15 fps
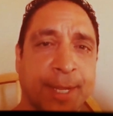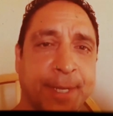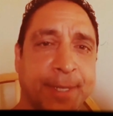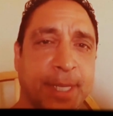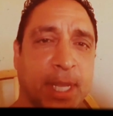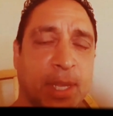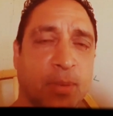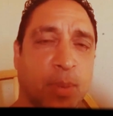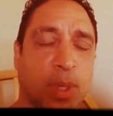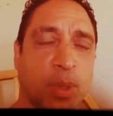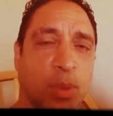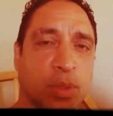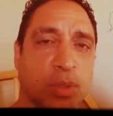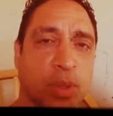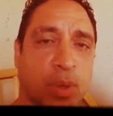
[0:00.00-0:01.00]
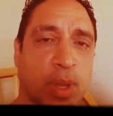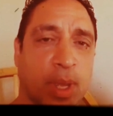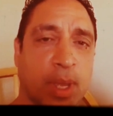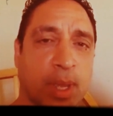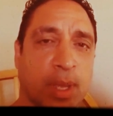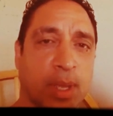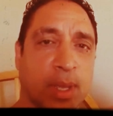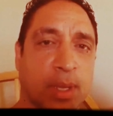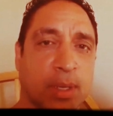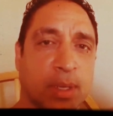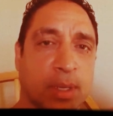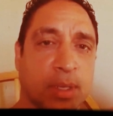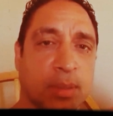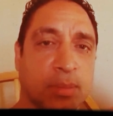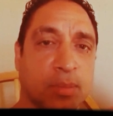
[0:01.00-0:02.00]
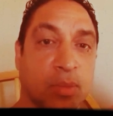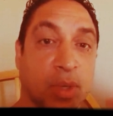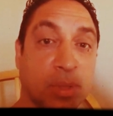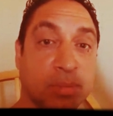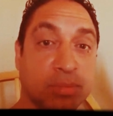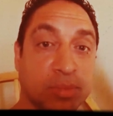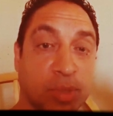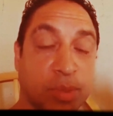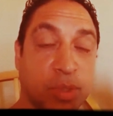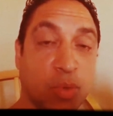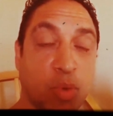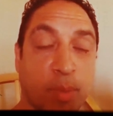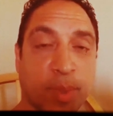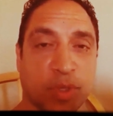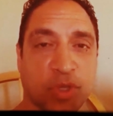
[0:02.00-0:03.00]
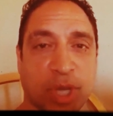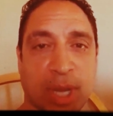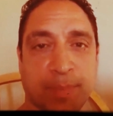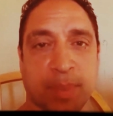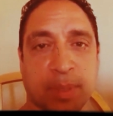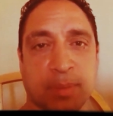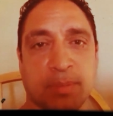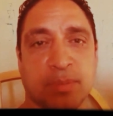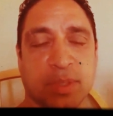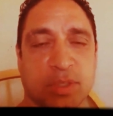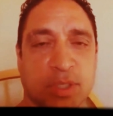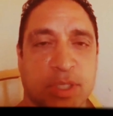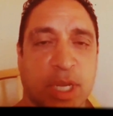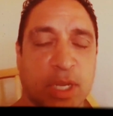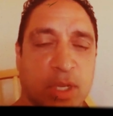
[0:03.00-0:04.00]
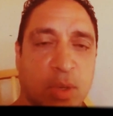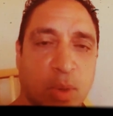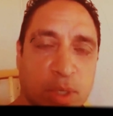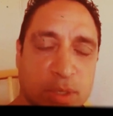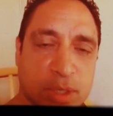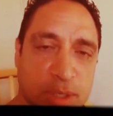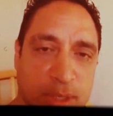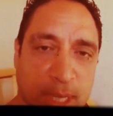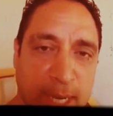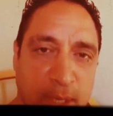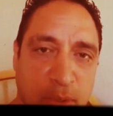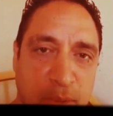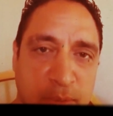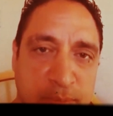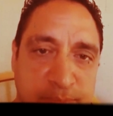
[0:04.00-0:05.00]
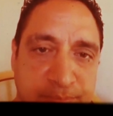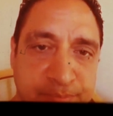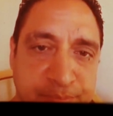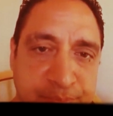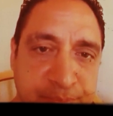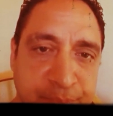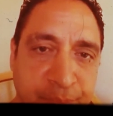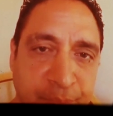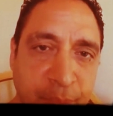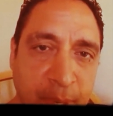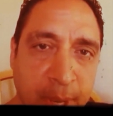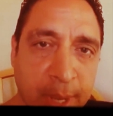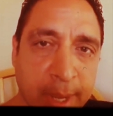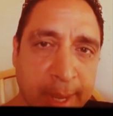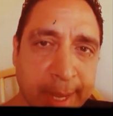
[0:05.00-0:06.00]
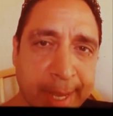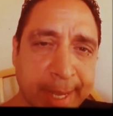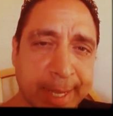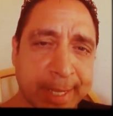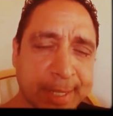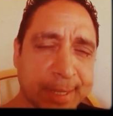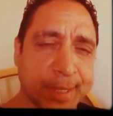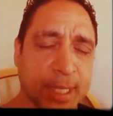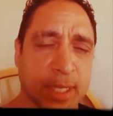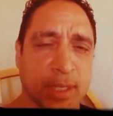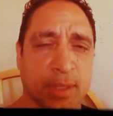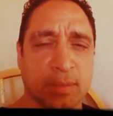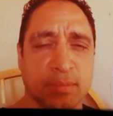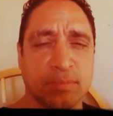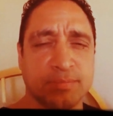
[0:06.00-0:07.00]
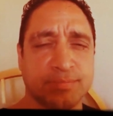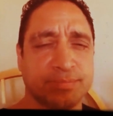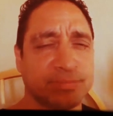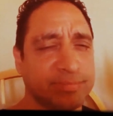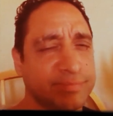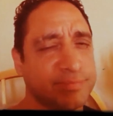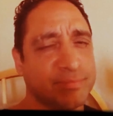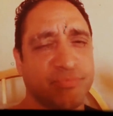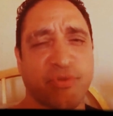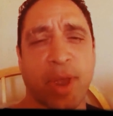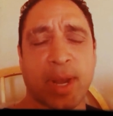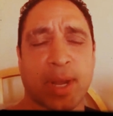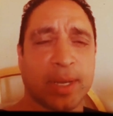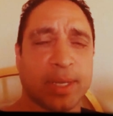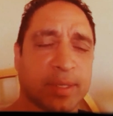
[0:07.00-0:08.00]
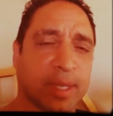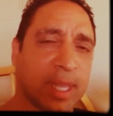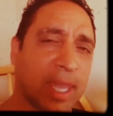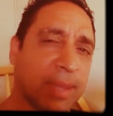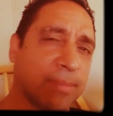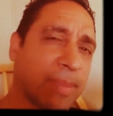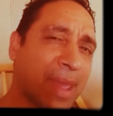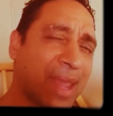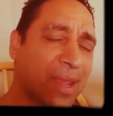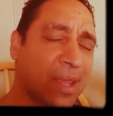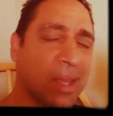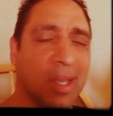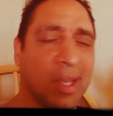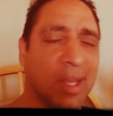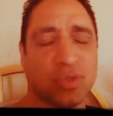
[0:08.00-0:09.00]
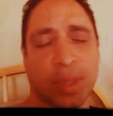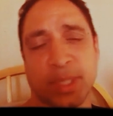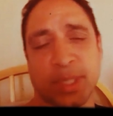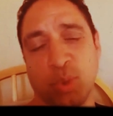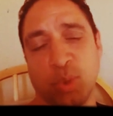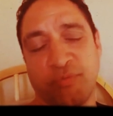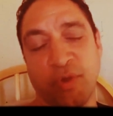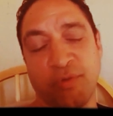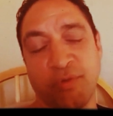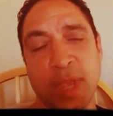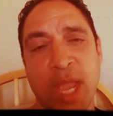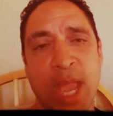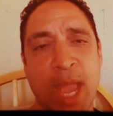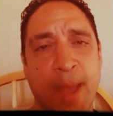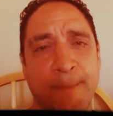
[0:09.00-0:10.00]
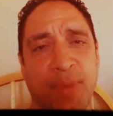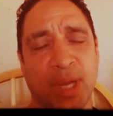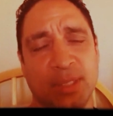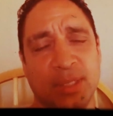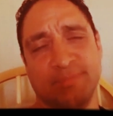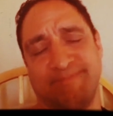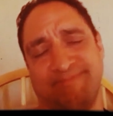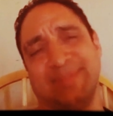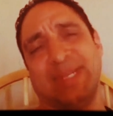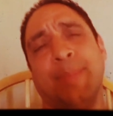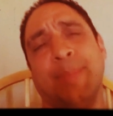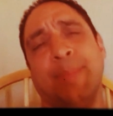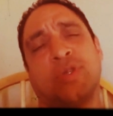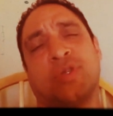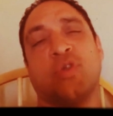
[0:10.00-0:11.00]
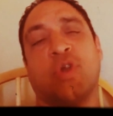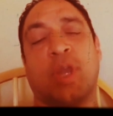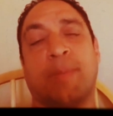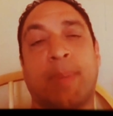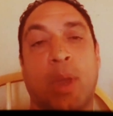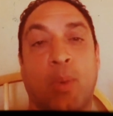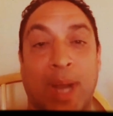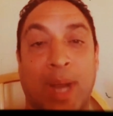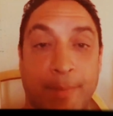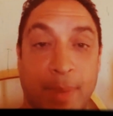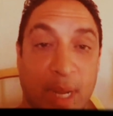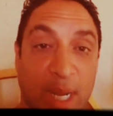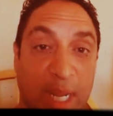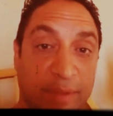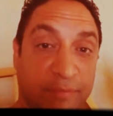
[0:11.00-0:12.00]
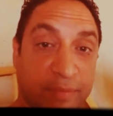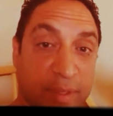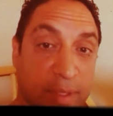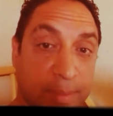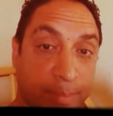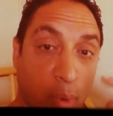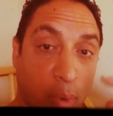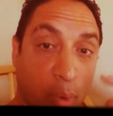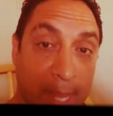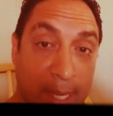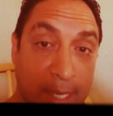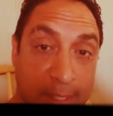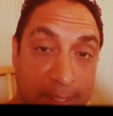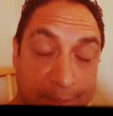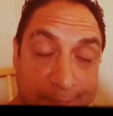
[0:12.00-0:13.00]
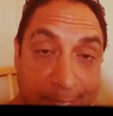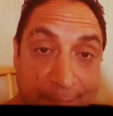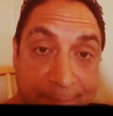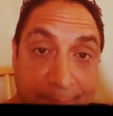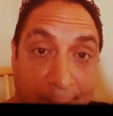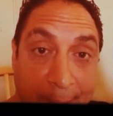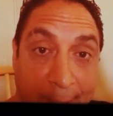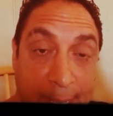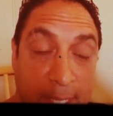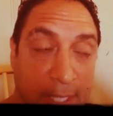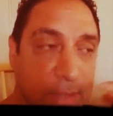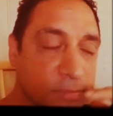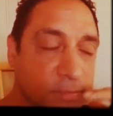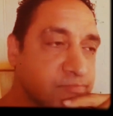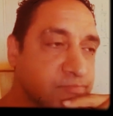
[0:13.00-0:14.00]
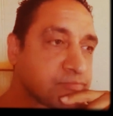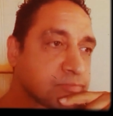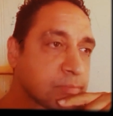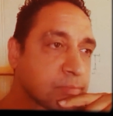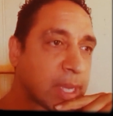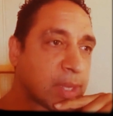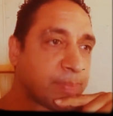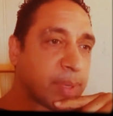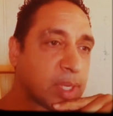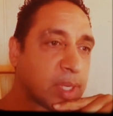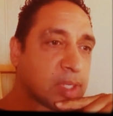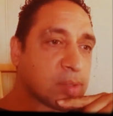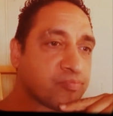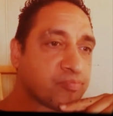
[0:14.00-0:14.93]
Then we also had, the new women's champion, Mr. Tate, lost the title, and Brock Lesnar came back, so on and so forth. But let me just talk about what I believe is important, at least in my opinion.